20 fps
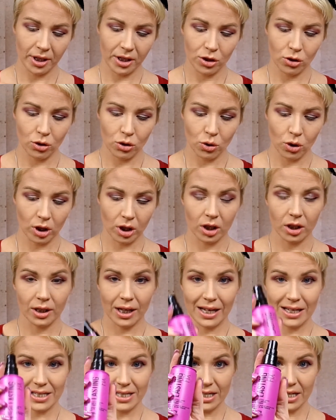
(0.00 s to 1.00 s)
New York
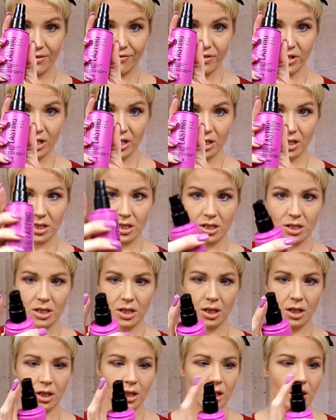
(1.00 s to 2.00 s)
Lasting Fix.
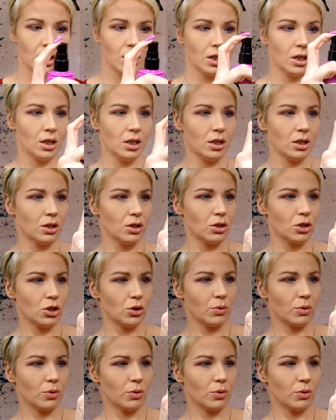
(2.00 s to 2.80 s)
You